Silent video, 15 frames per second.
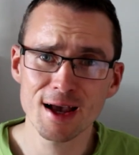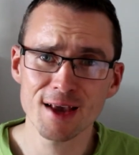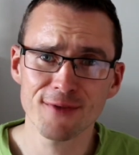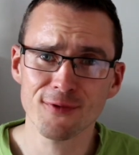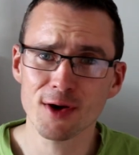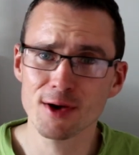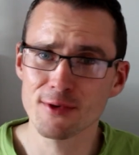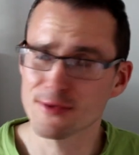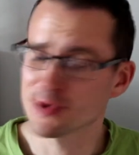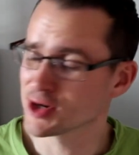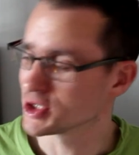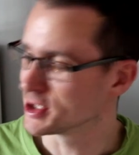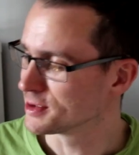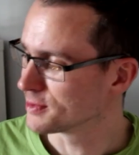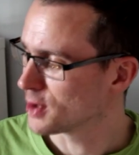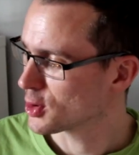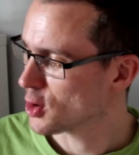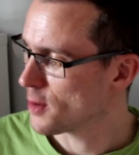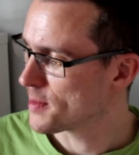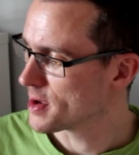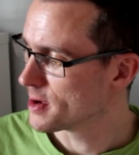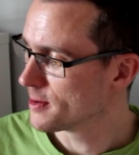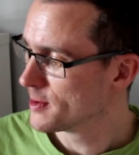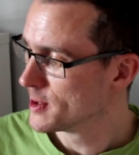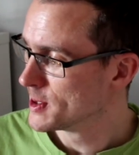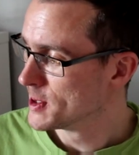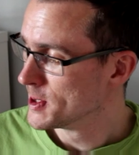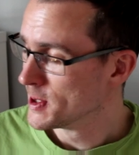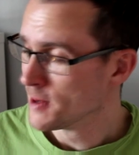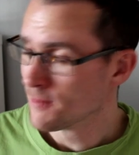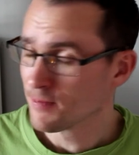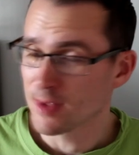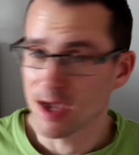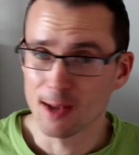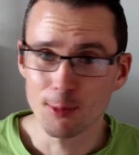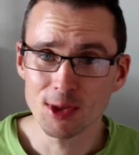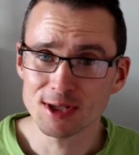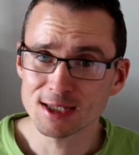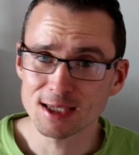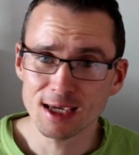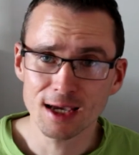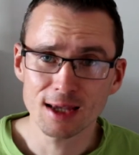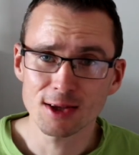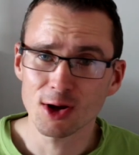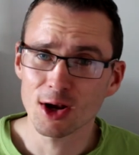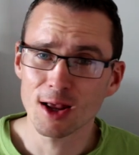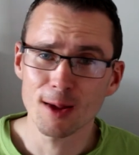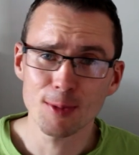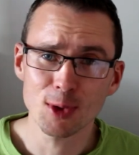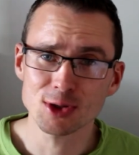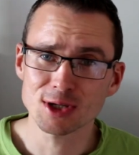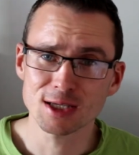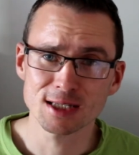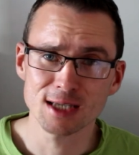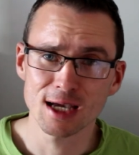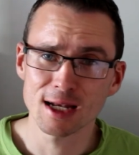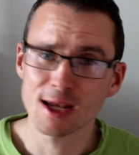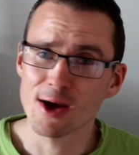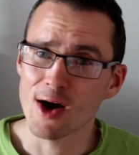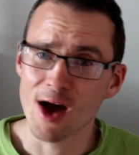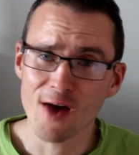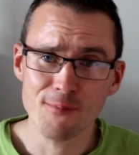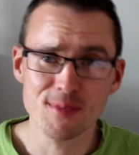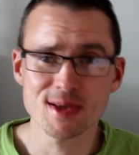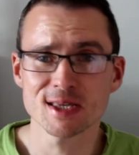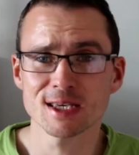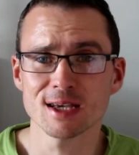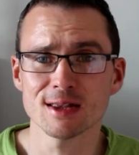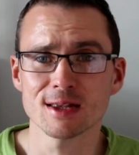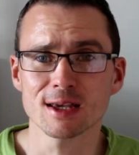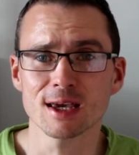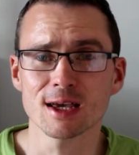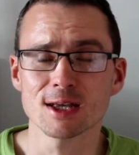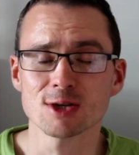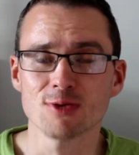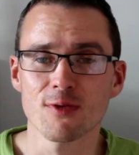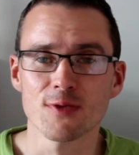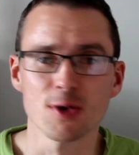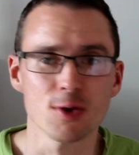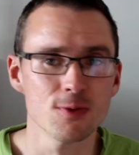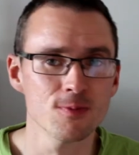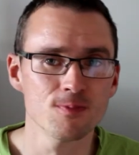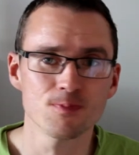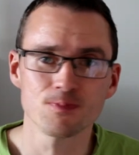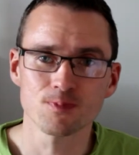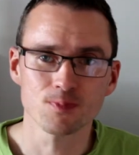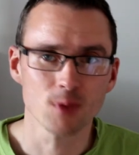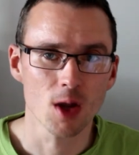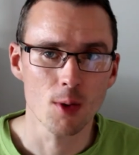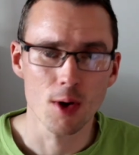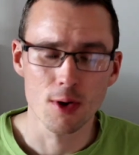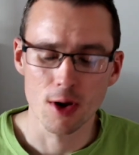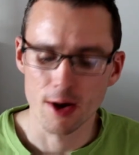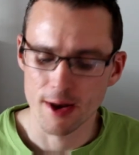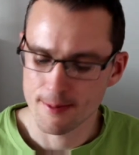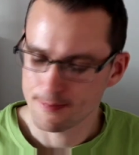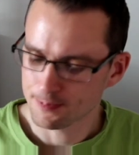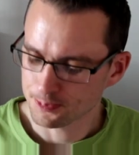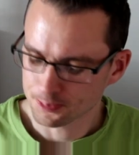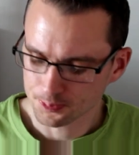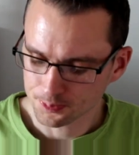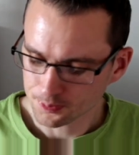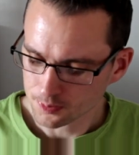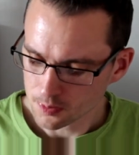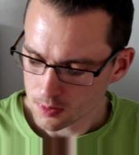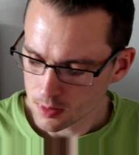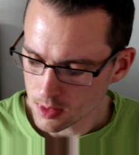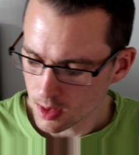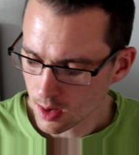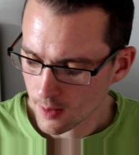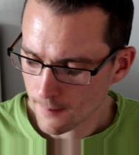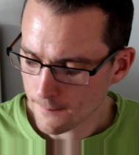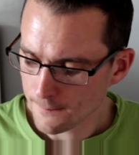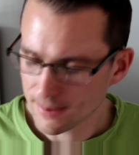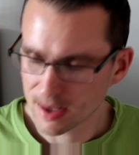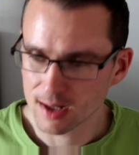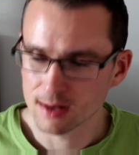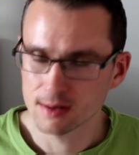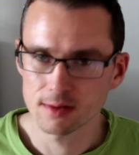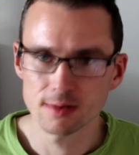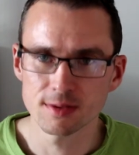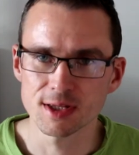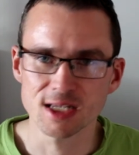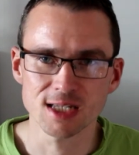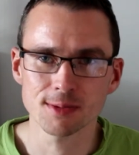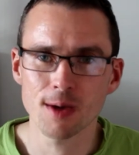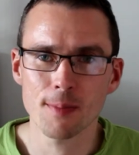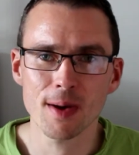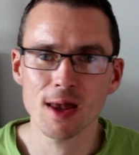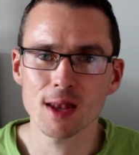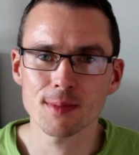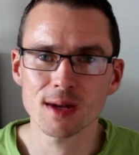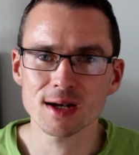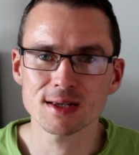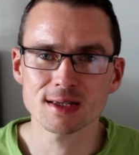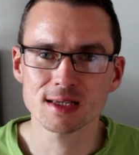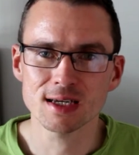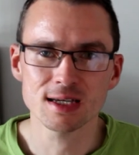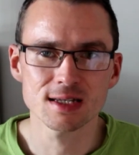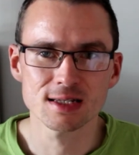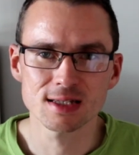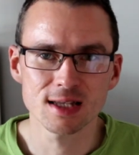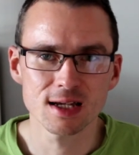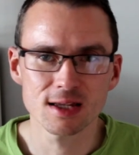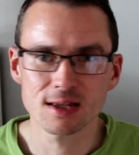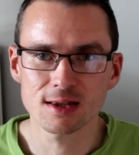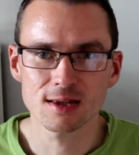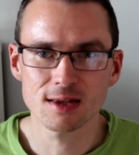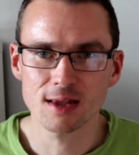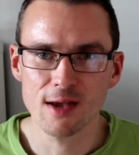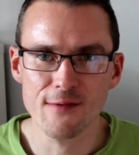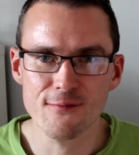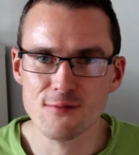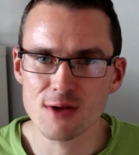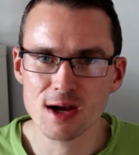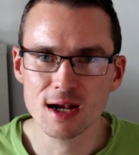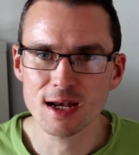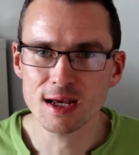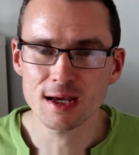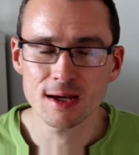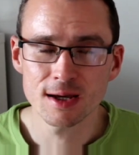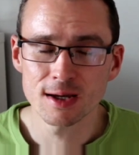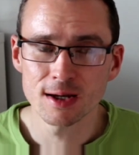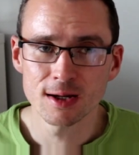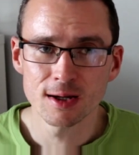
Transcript: It's very refreshing, I've got to admit. And once again, and I'm not just saying it, I have been sent the kit to review, I won't lie. But there's something about the Muntons kits, they've really,